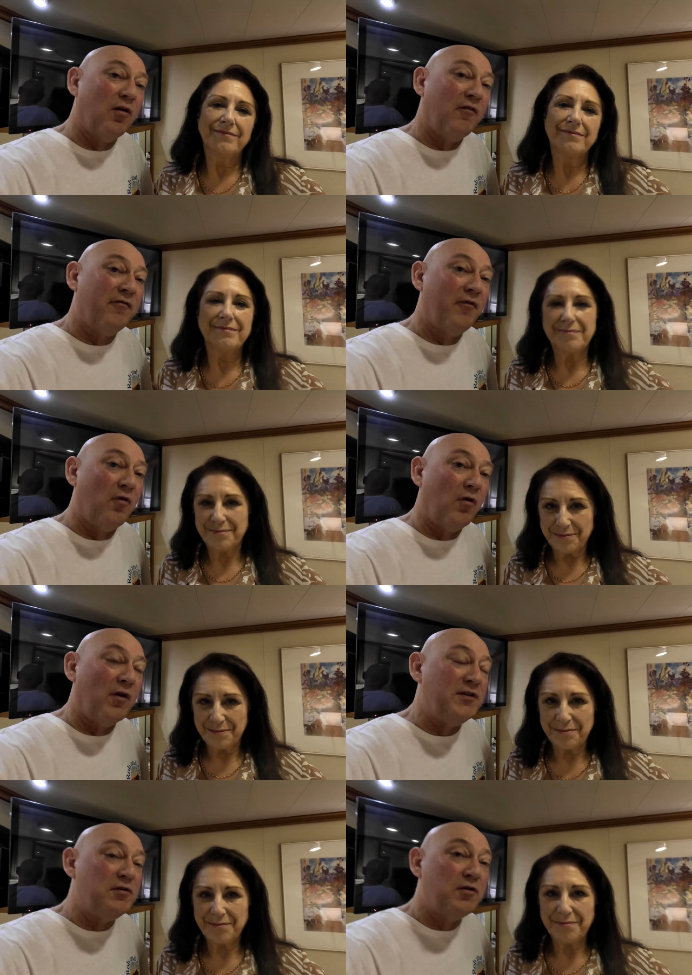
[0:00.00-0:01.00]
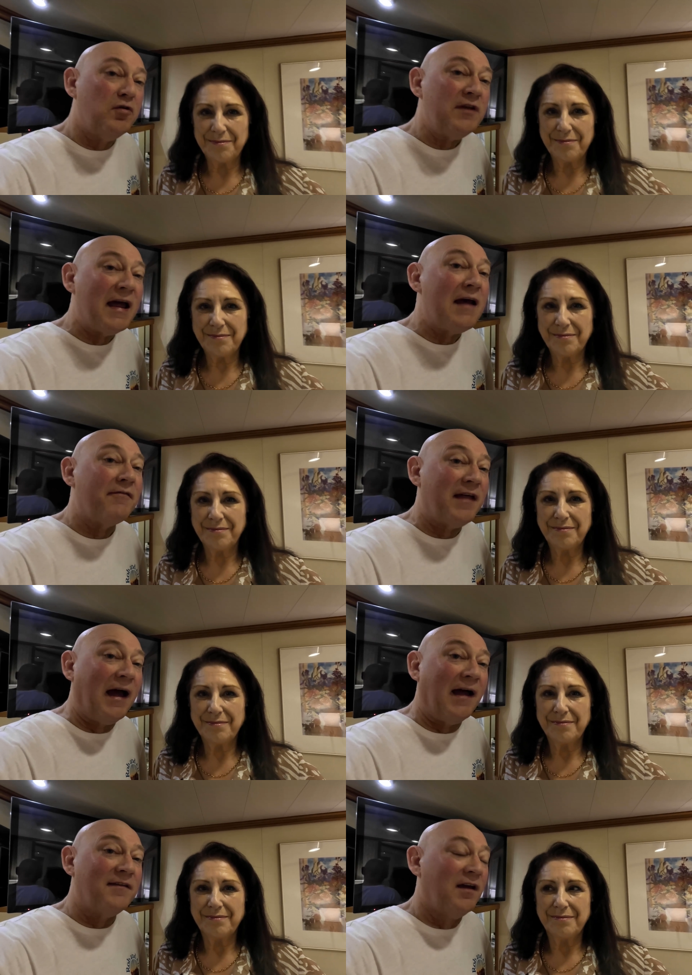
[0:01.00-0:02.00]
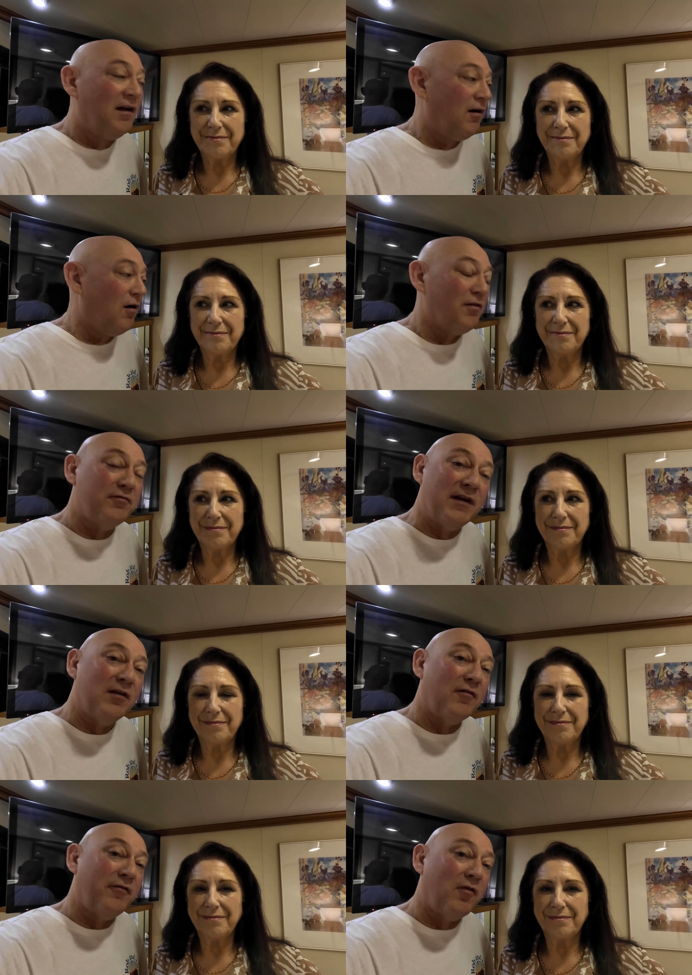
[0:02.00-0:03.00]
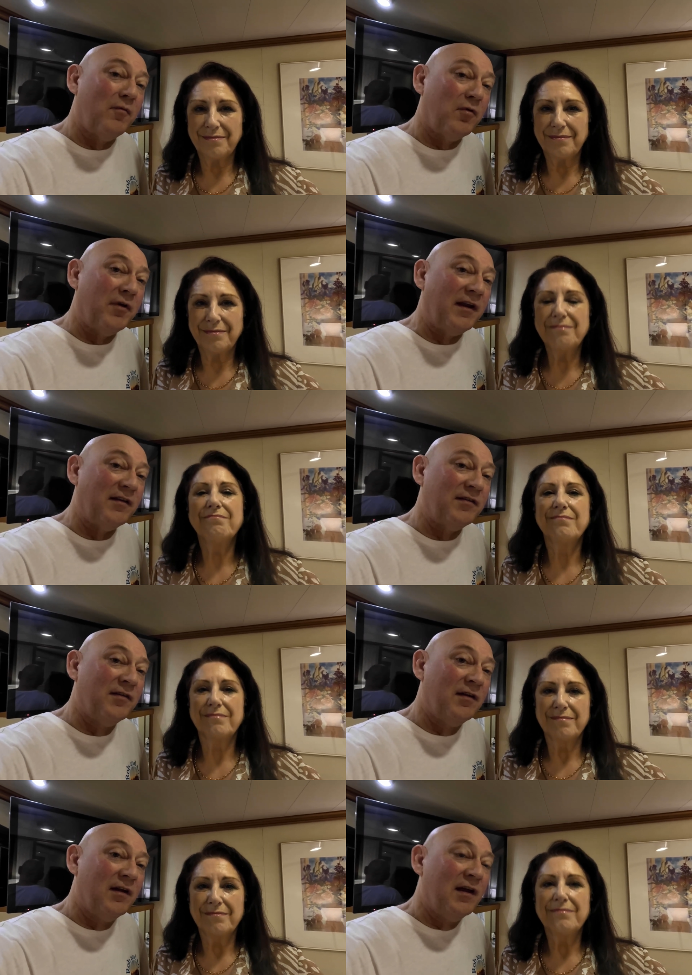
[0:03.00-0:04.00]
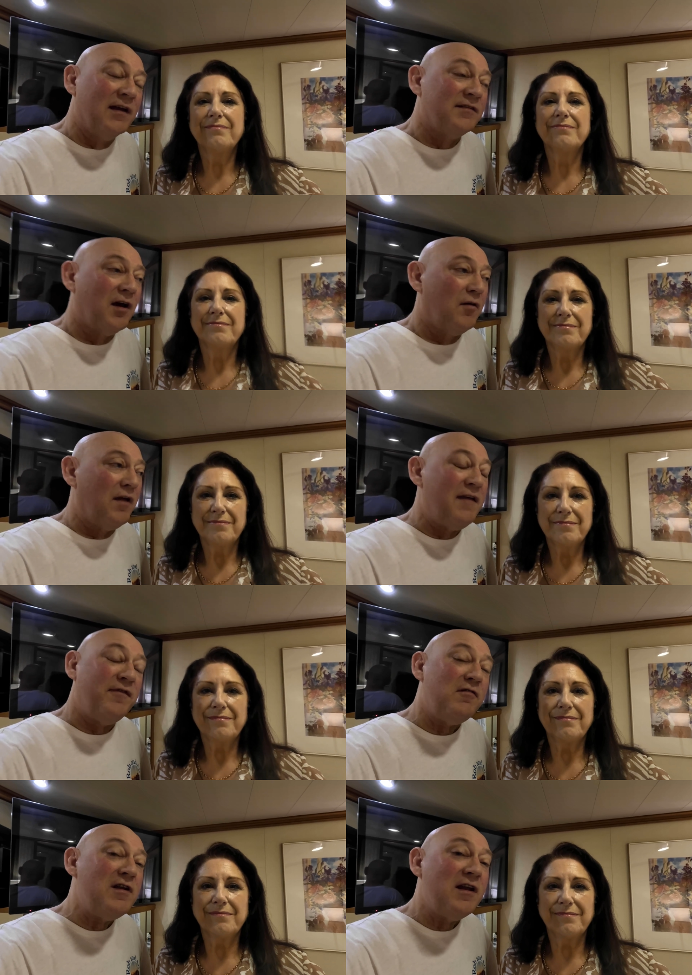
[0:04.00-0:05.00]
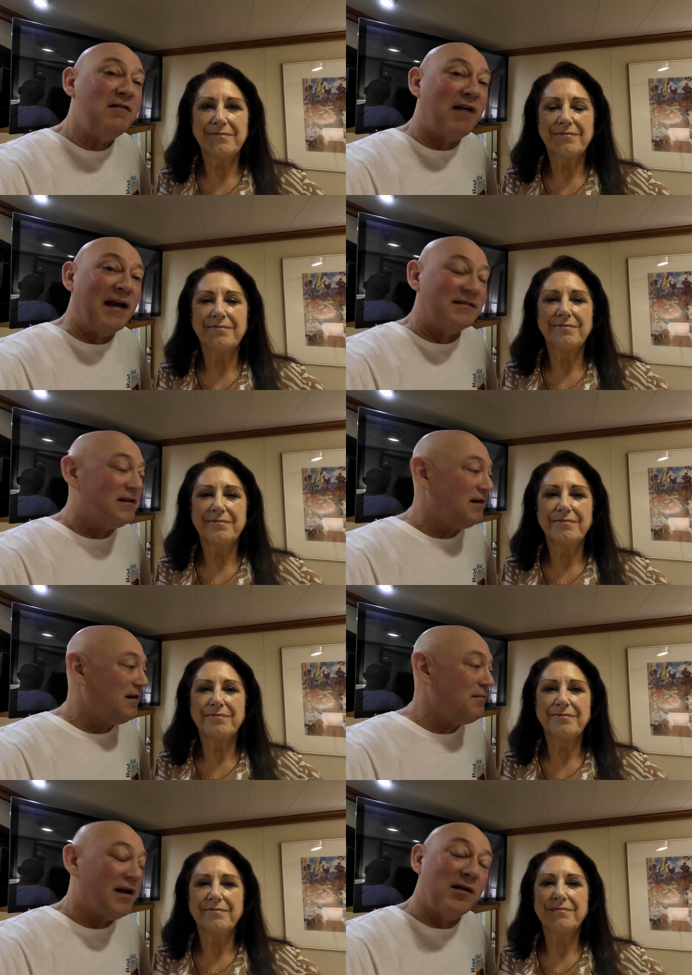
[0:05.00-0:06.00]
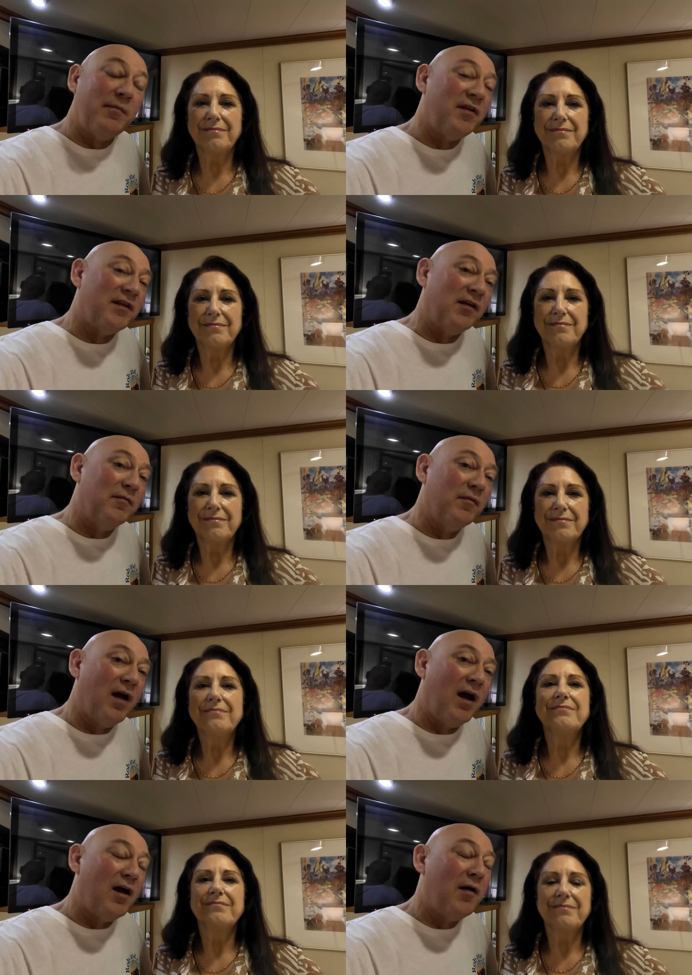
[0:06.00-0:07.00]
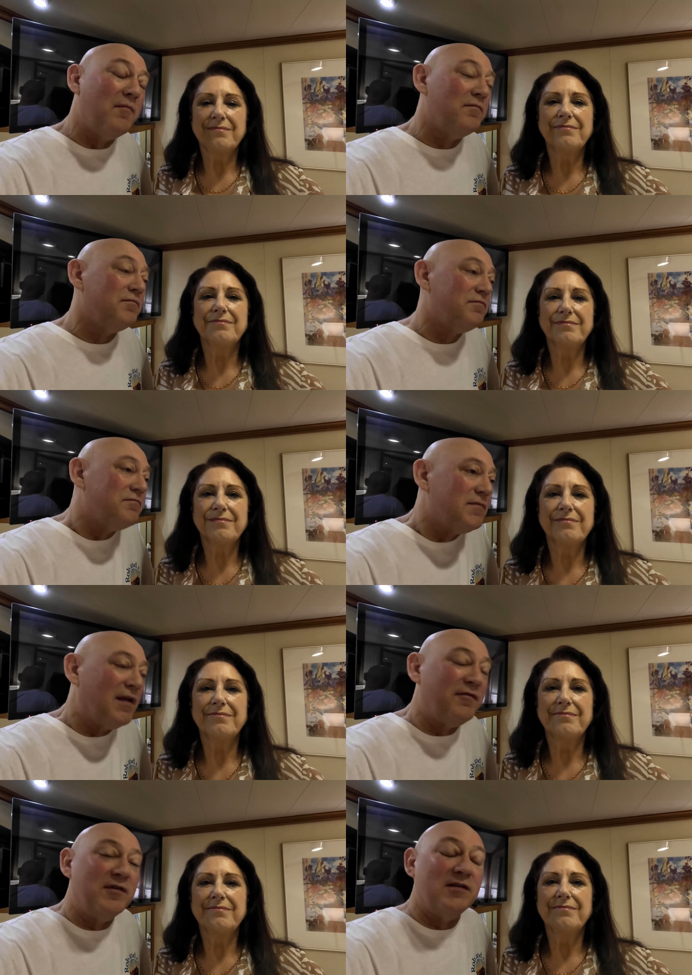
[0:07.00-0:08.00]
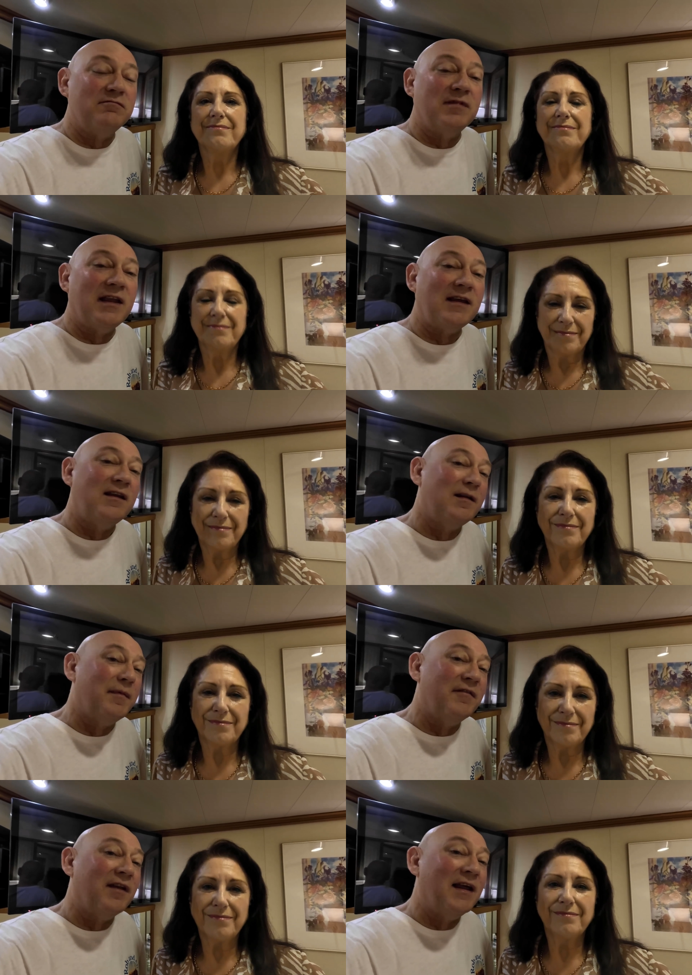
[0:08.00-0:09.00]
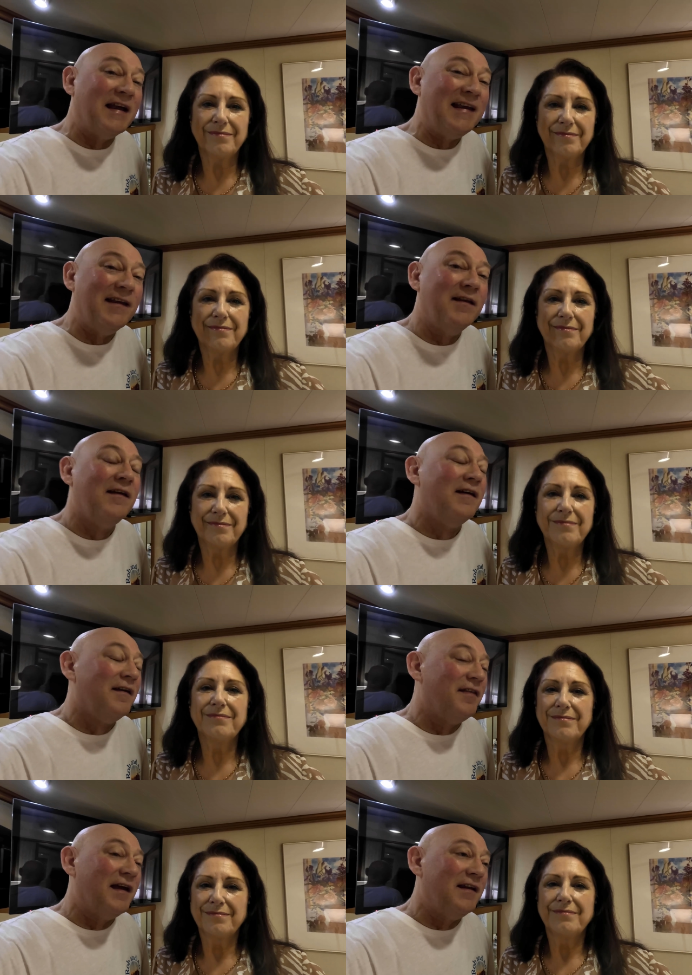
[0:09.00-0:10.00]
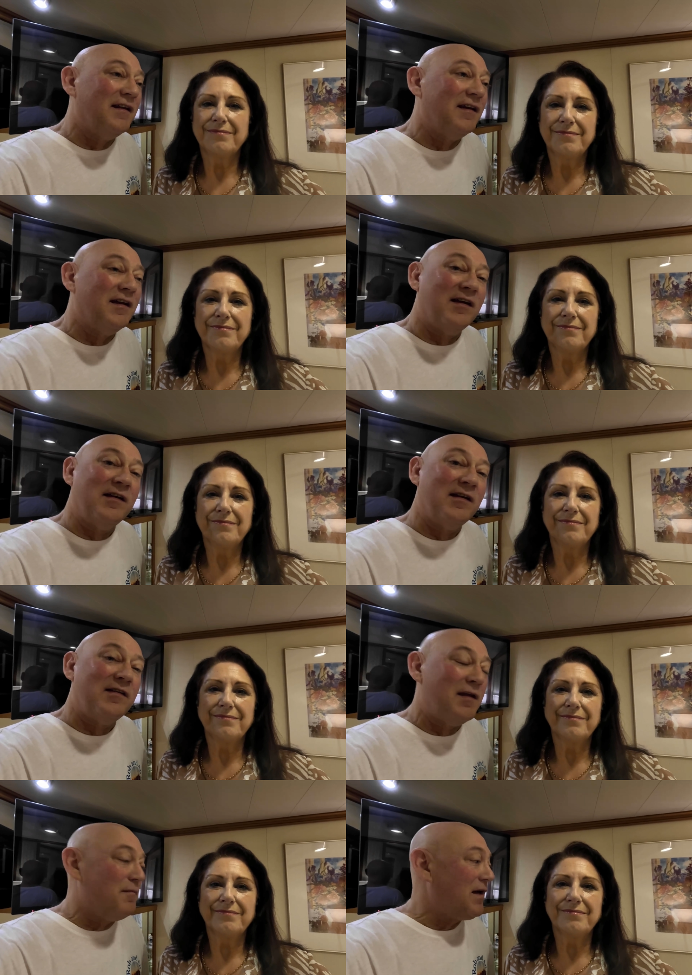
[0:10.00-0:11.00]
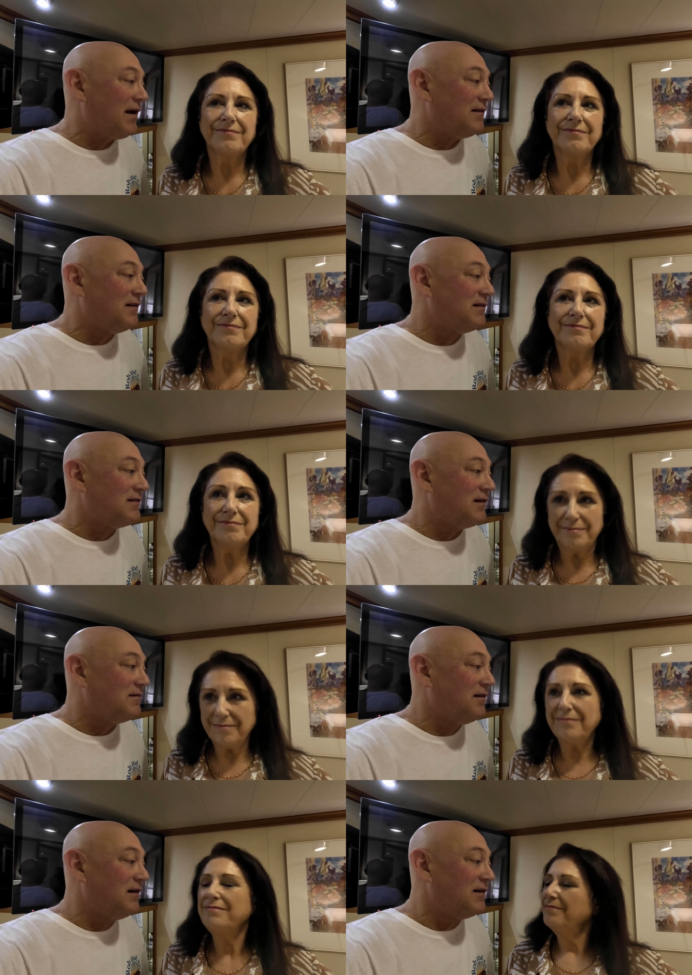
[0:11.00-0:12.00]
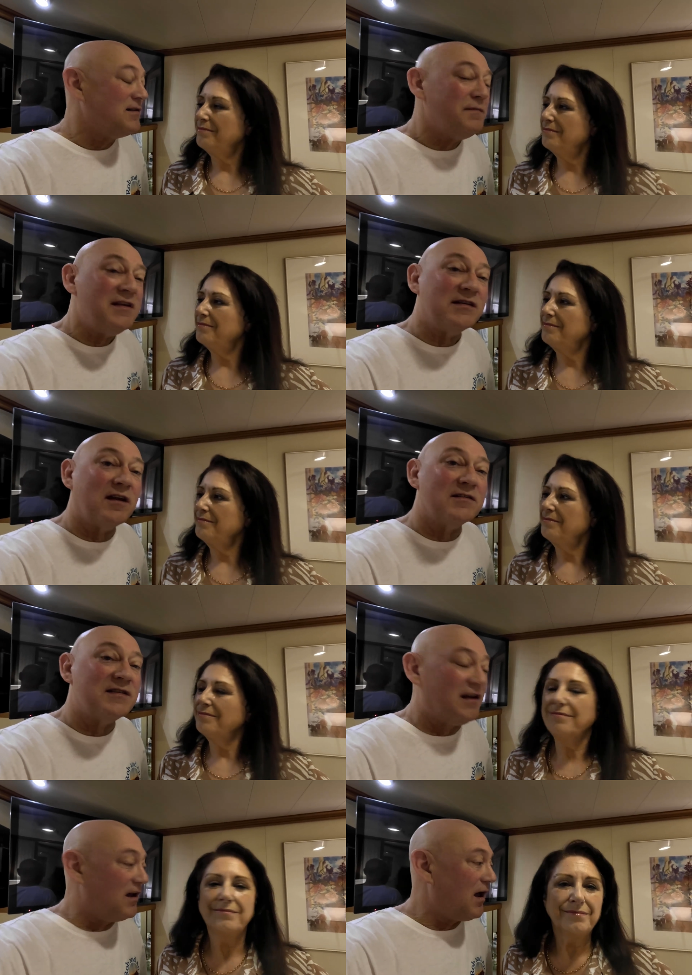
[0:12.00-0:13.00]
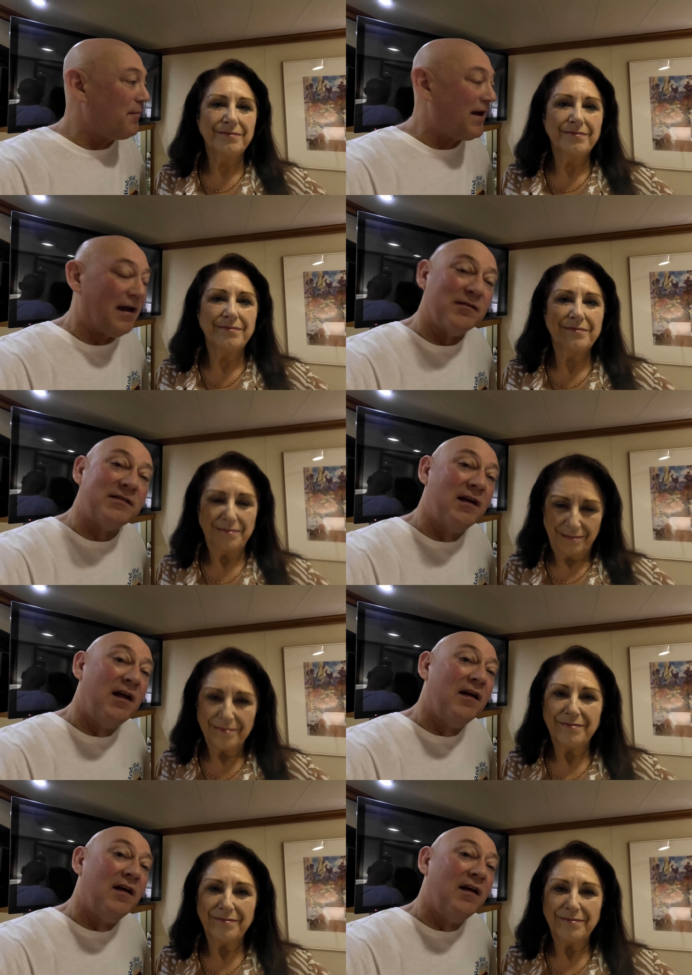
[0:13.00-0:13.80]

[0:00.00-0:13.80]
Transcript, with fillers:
Speaker 1: or four. You could have that on three or four mornings. So if you're an early riser, it might not bother you. Um, if you like a little bit of a line, then uh, it might. So mm. something mm. to hmm. consider about